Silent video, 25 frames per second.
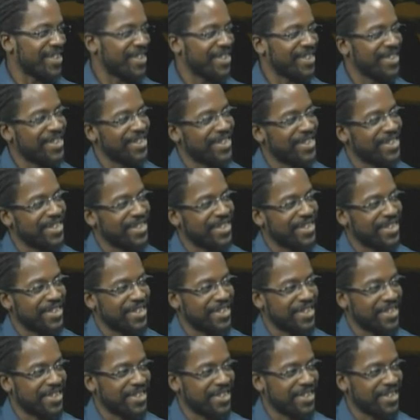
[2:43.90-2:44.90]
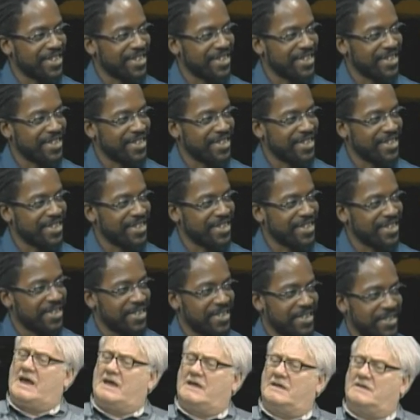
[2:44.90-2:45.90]
Okay,
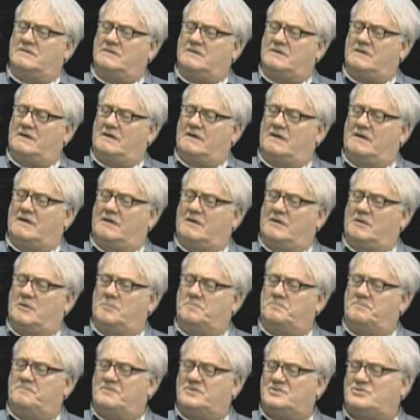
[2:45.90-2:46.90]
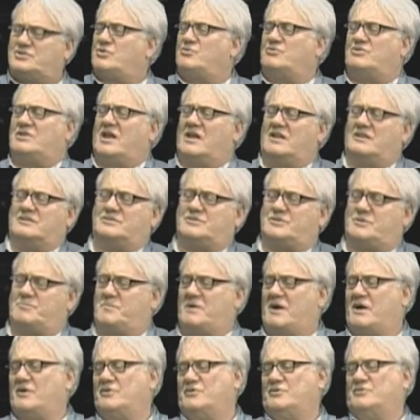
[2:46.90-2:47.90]
and so tell us
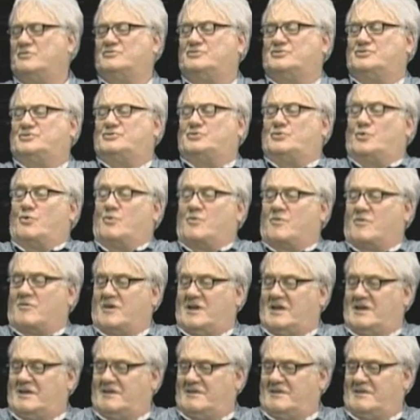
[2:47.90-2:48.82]
about your story.